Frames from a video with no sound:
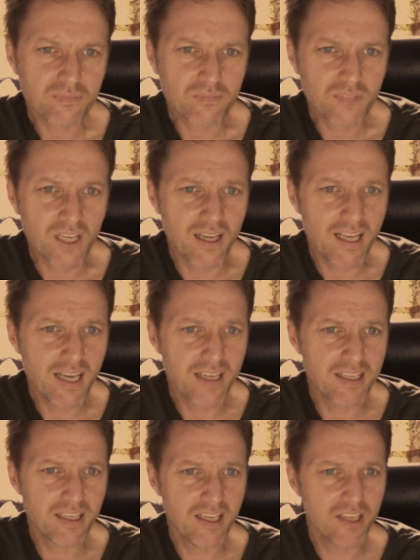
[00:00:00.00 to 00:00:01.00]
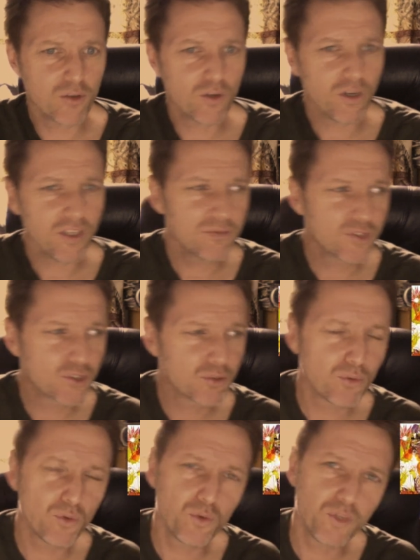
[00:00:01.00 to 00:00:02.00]
I Had a King, you're kind of
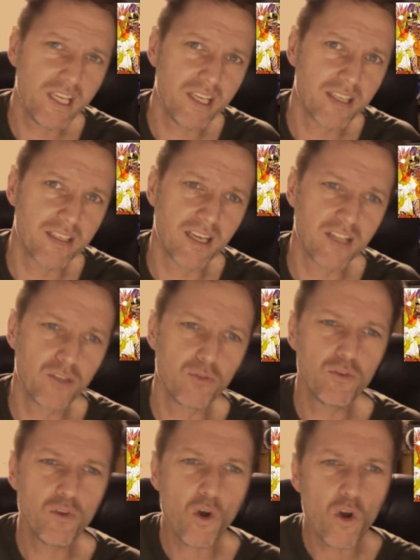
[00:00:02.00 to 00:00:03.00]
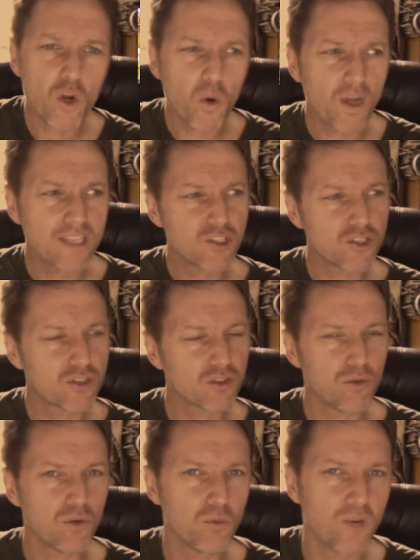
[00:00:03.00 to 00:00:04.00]
drawn in and you're not quite
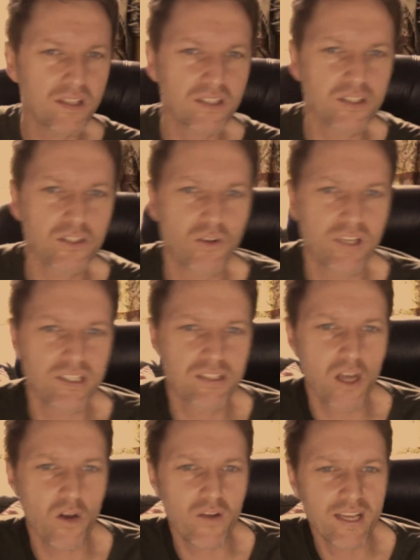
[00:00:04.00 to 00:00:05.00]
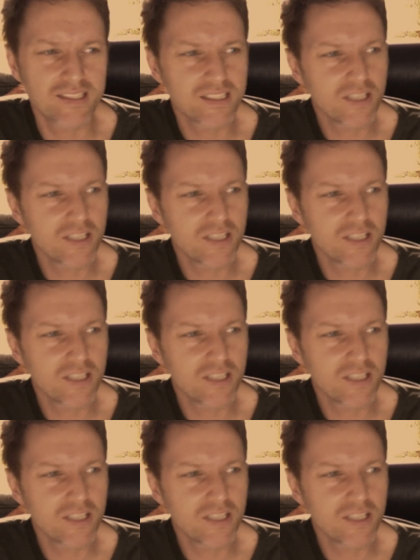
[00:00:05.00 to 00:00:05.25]
sure where the song is going until you